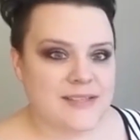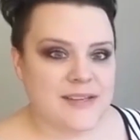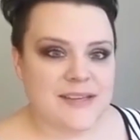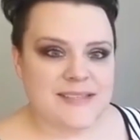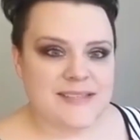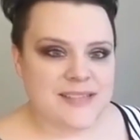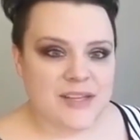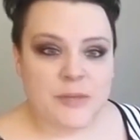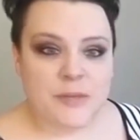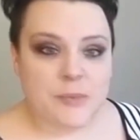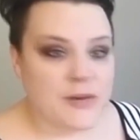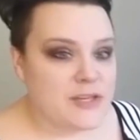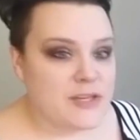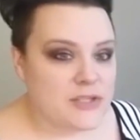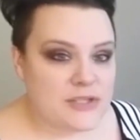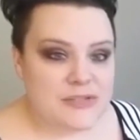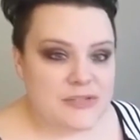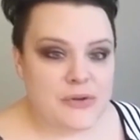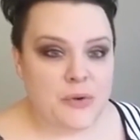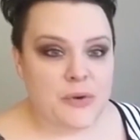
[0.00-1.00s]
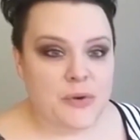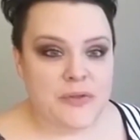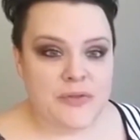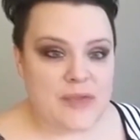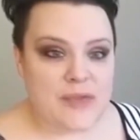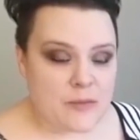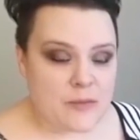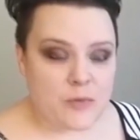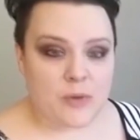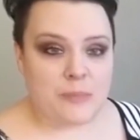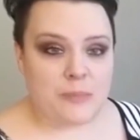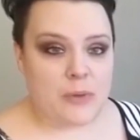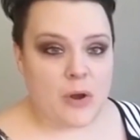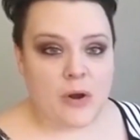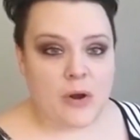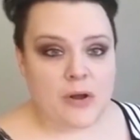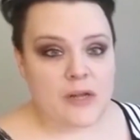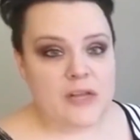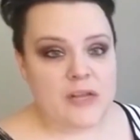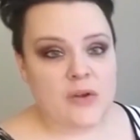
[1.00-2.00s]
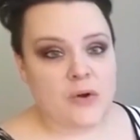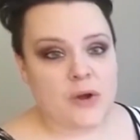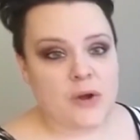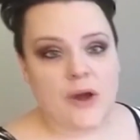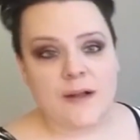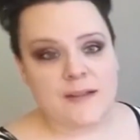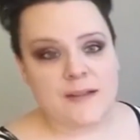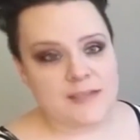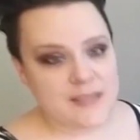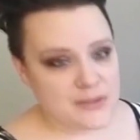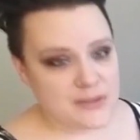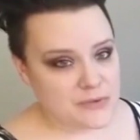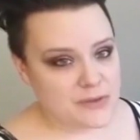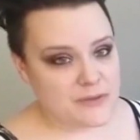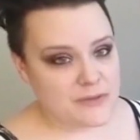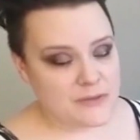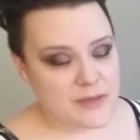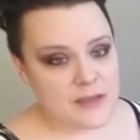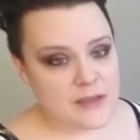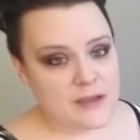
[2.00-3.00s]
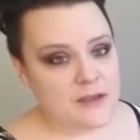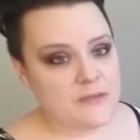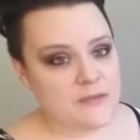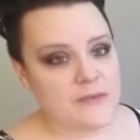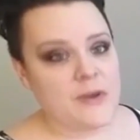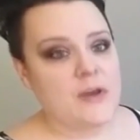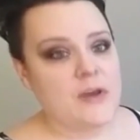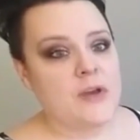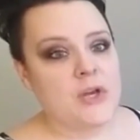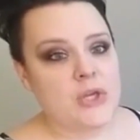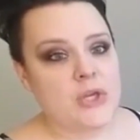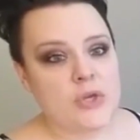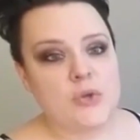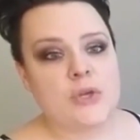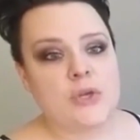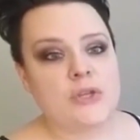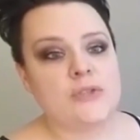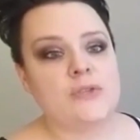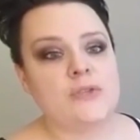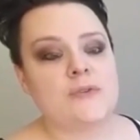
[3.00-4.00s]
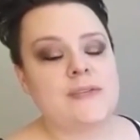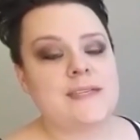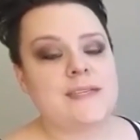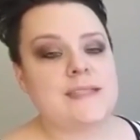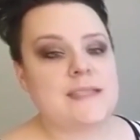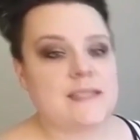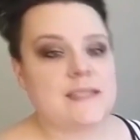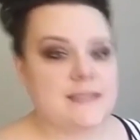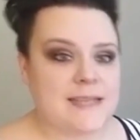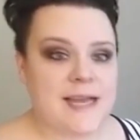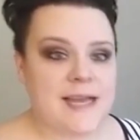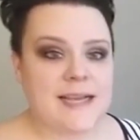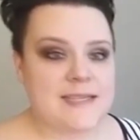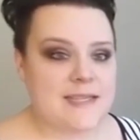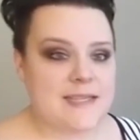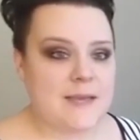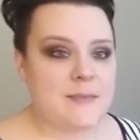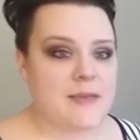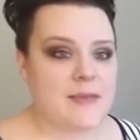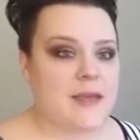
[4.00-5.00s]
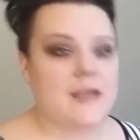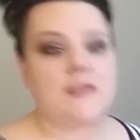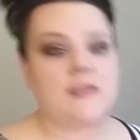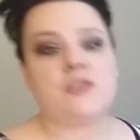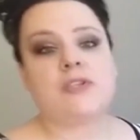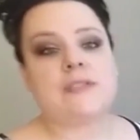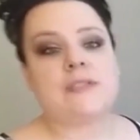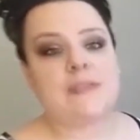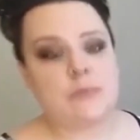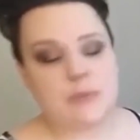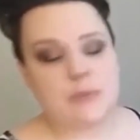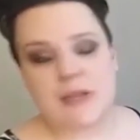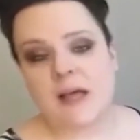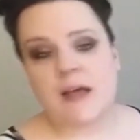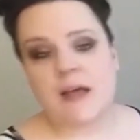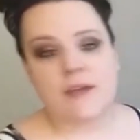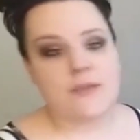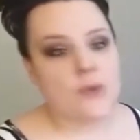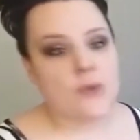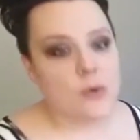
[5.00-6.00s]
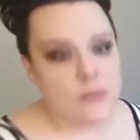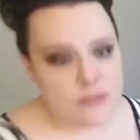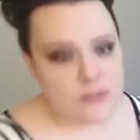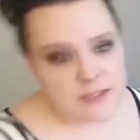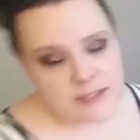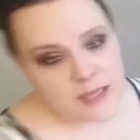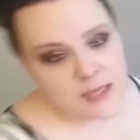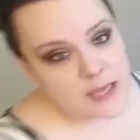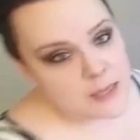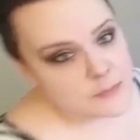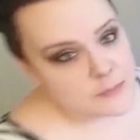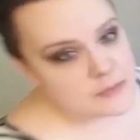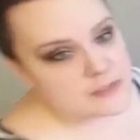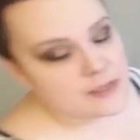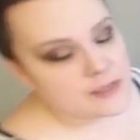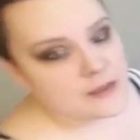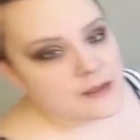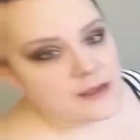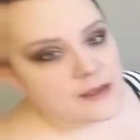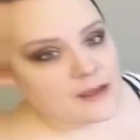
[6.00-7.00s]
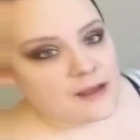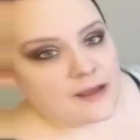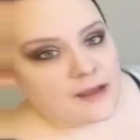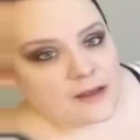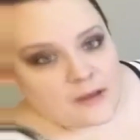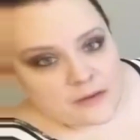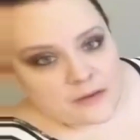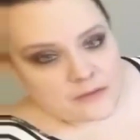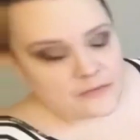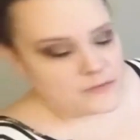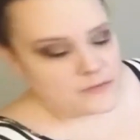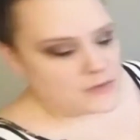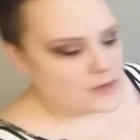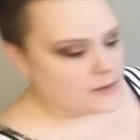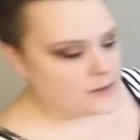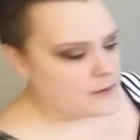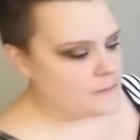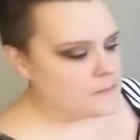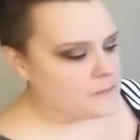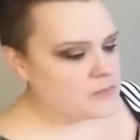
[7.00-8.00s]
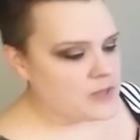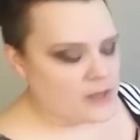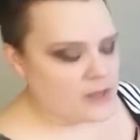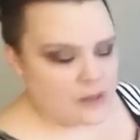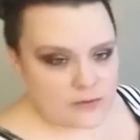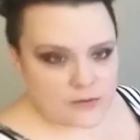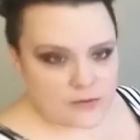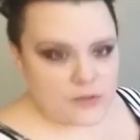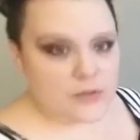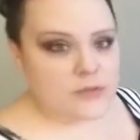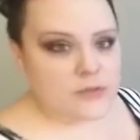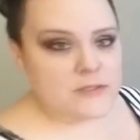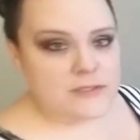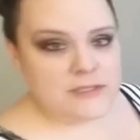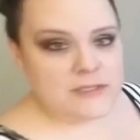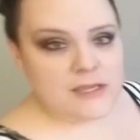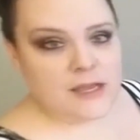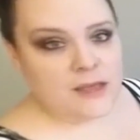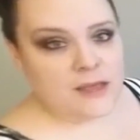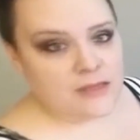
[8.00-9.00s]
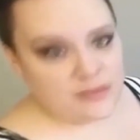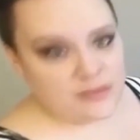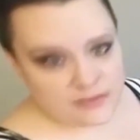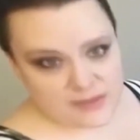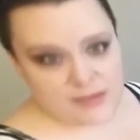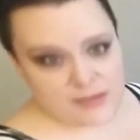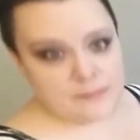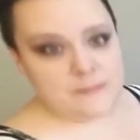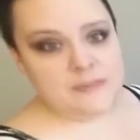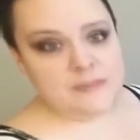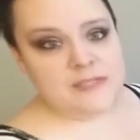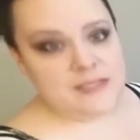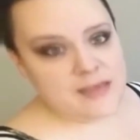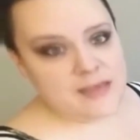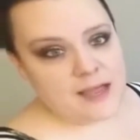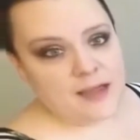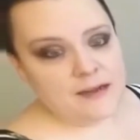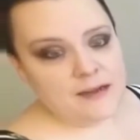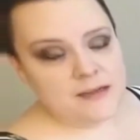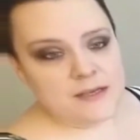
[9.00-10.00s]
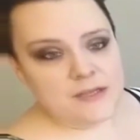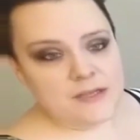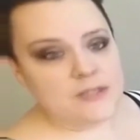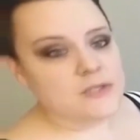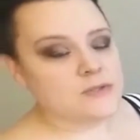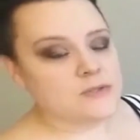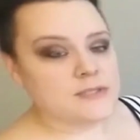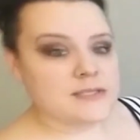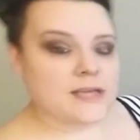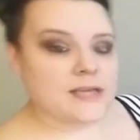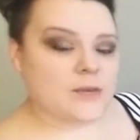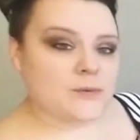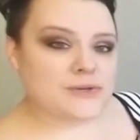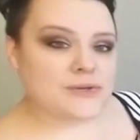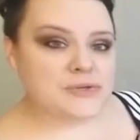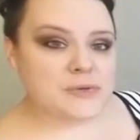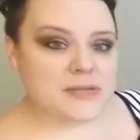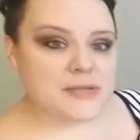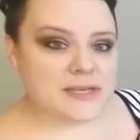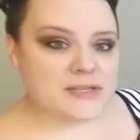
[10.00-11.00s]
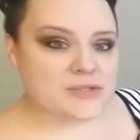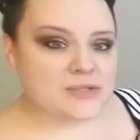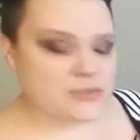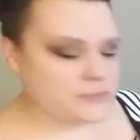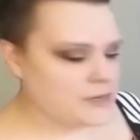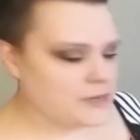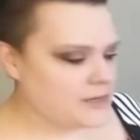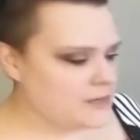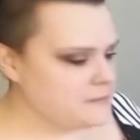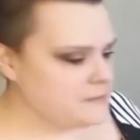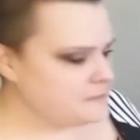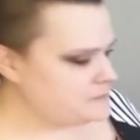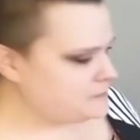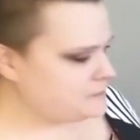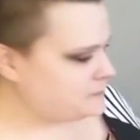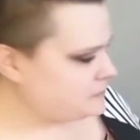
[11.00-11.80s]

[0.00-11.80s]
celebration or theme or party or holiday you can think of. You can do this exact same thing and just apply those types of colors and theme to that. So today we're doing Easter Bunny.